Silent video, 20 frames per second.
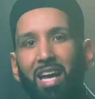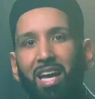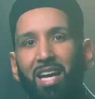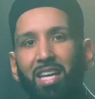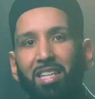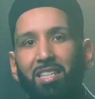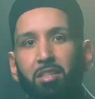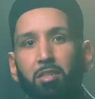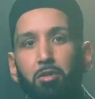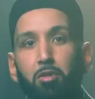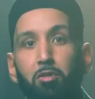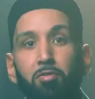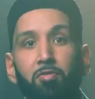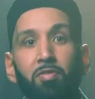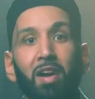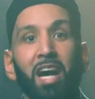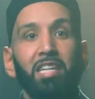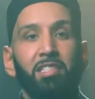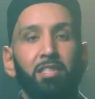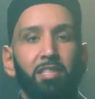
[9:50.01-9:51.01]
And your
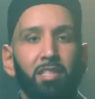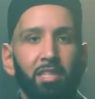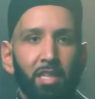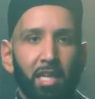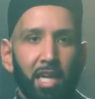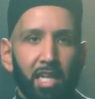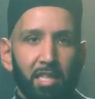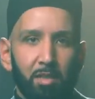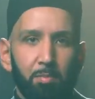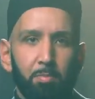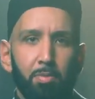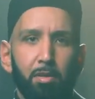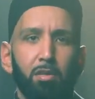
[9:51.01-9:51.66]
fasting as a